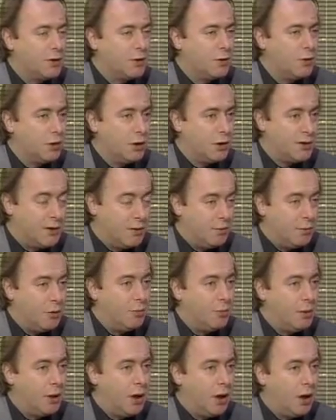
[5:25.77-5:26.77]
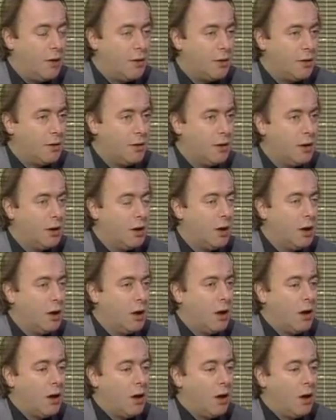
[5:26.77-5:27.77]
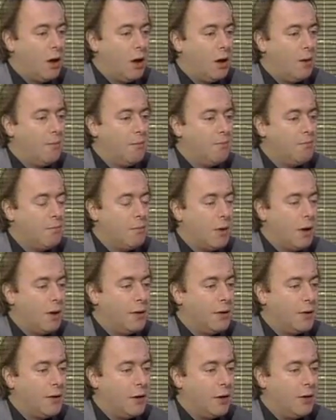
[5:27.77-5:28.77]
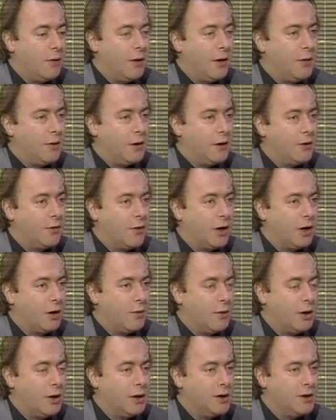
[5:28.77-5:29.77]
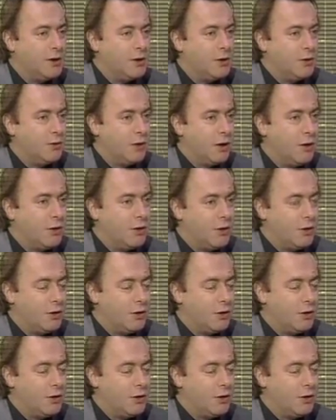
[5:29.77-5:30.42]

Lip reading: It's called A Simple Path. I think the only fair thing to recommend is that you go